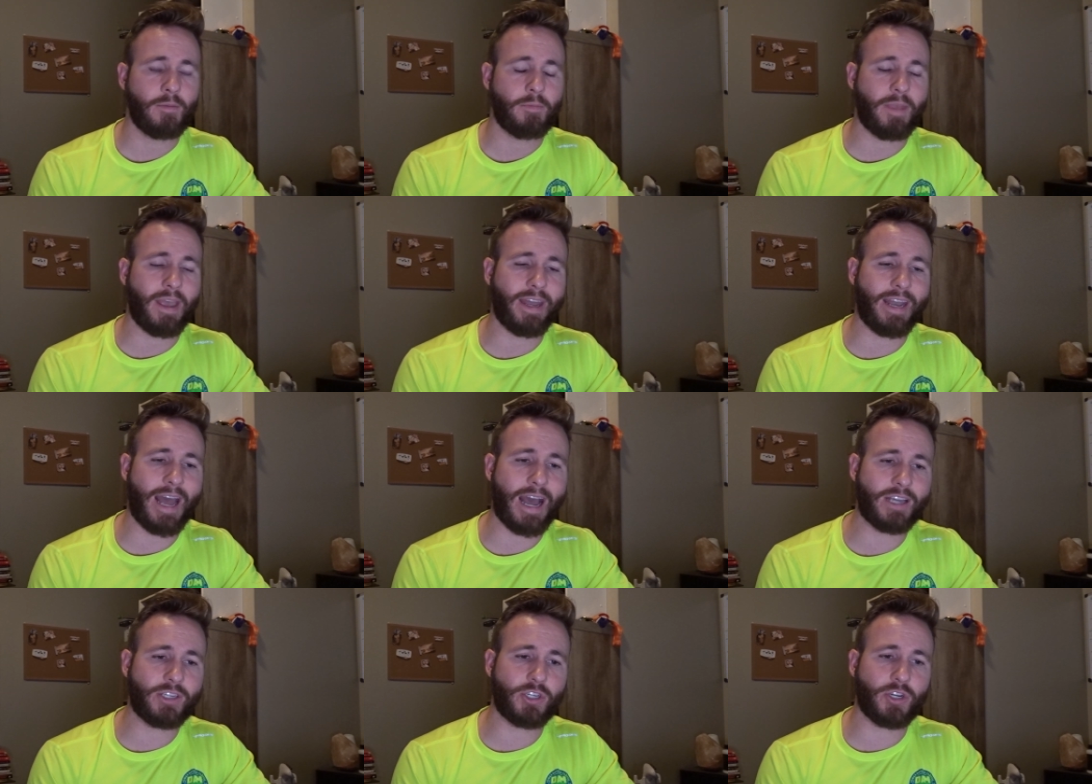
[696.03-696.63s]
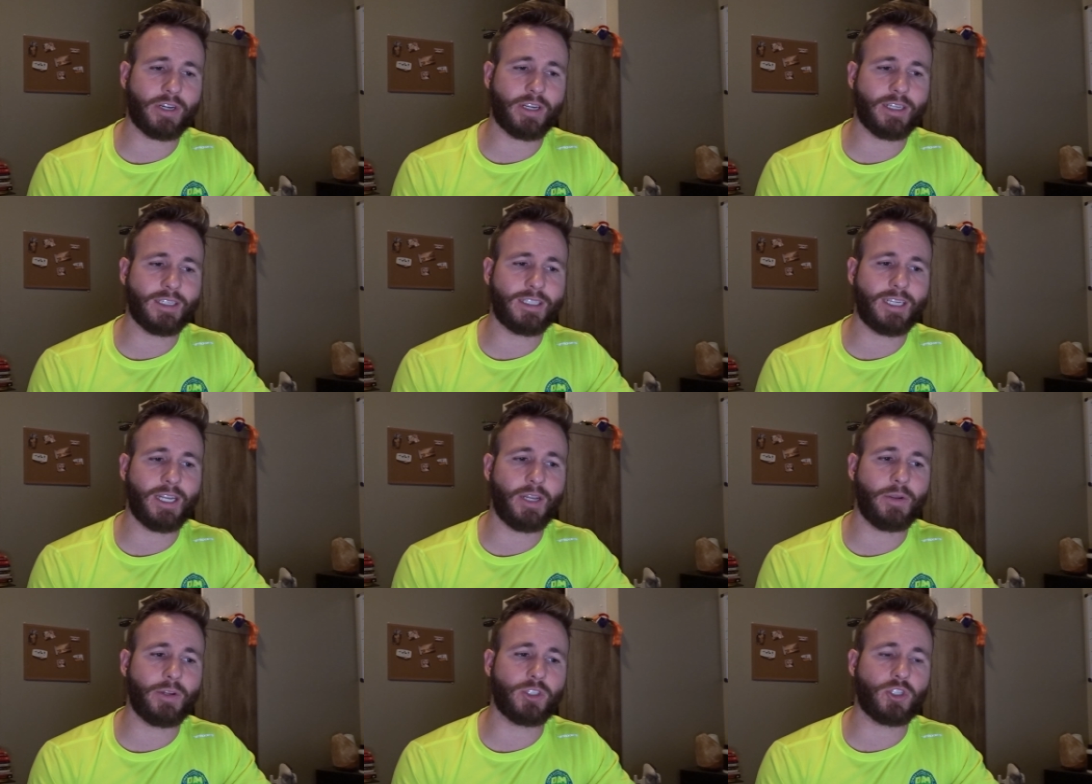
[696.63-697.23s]
And as you're
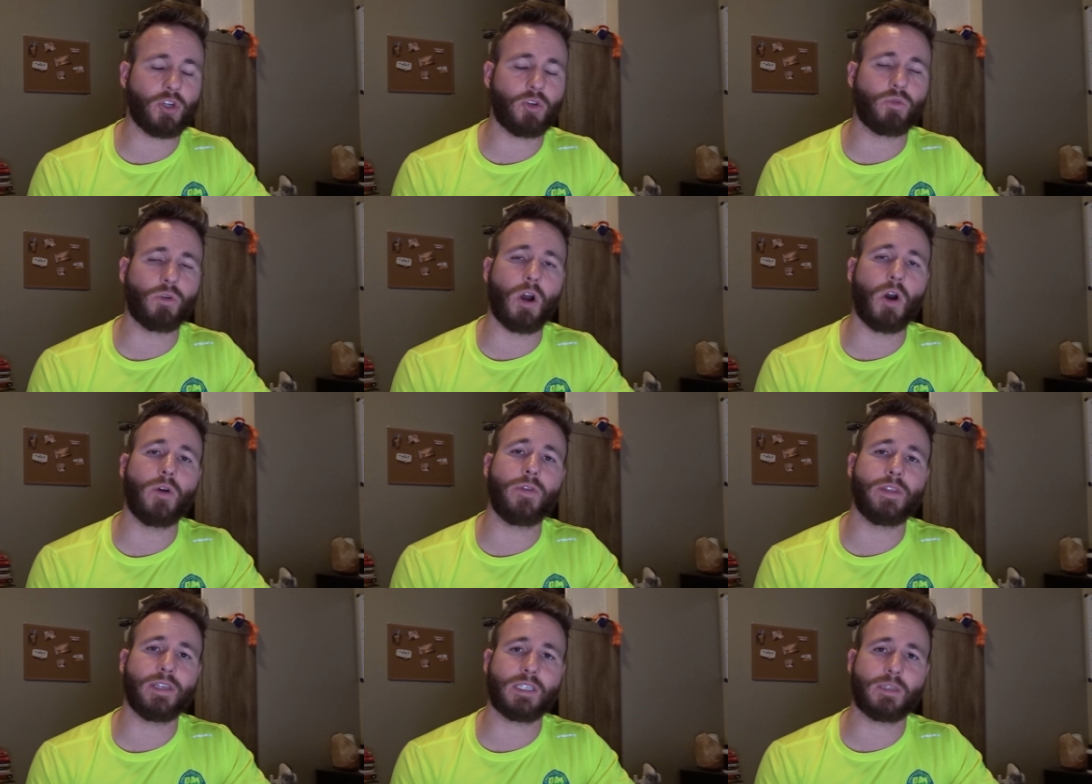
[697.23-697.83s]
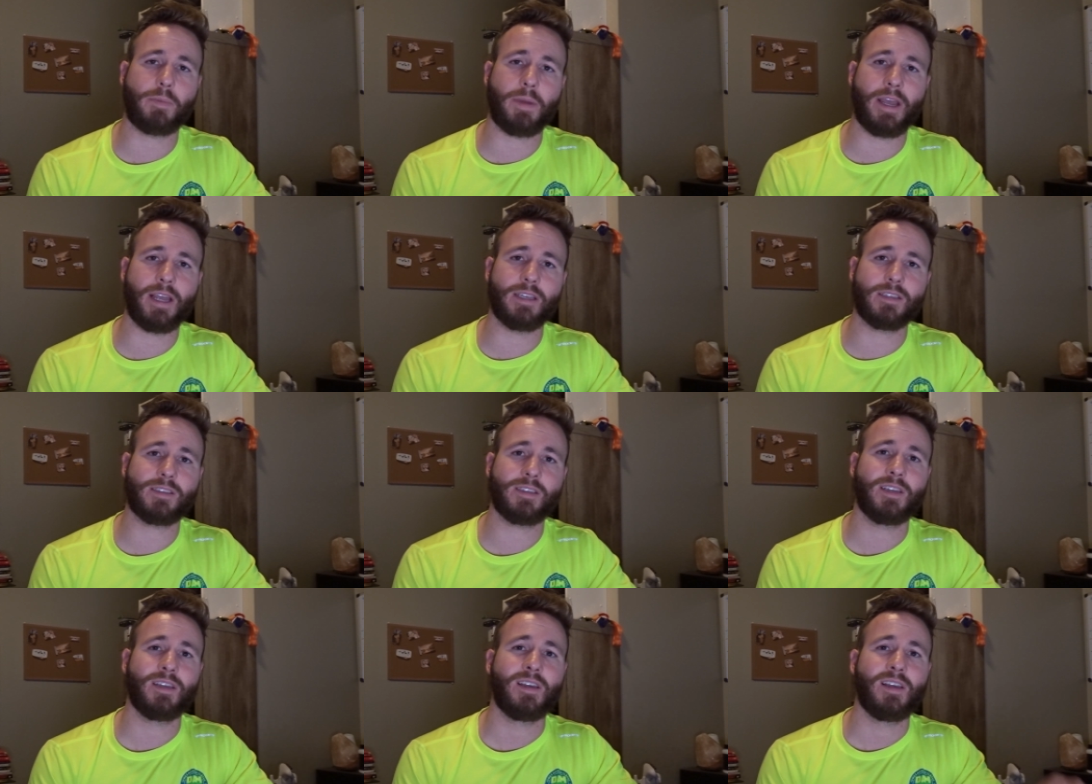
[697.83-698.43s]
continuing to grow in this
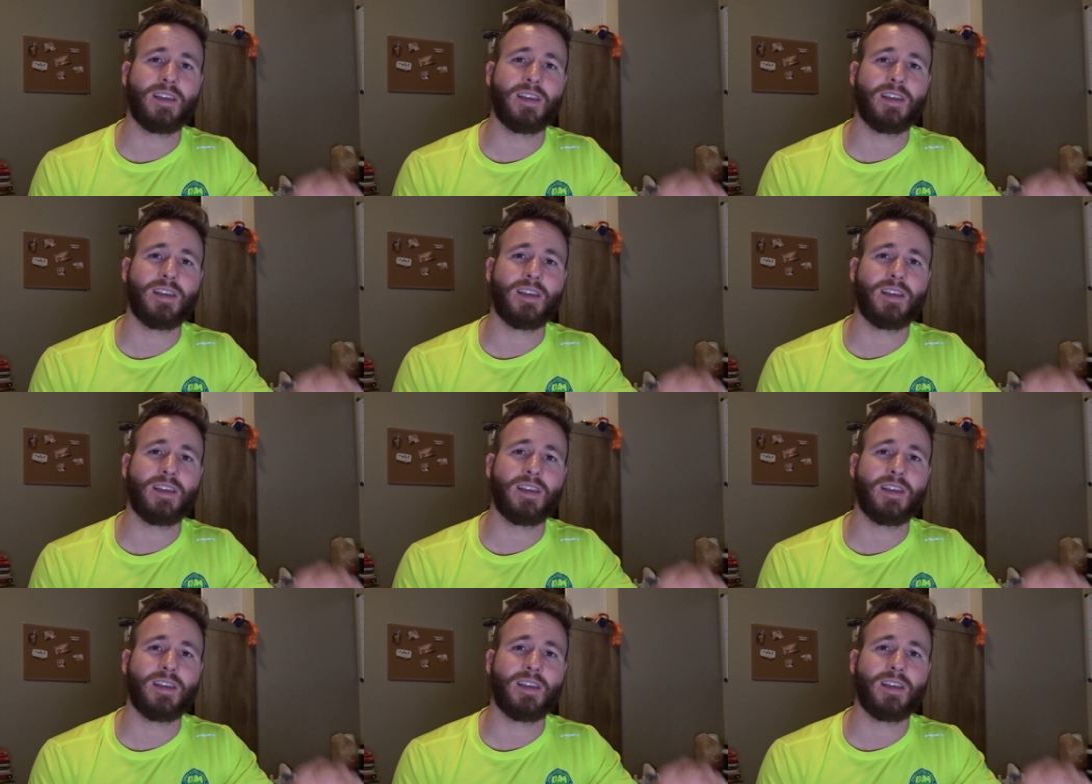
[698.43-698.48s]
space,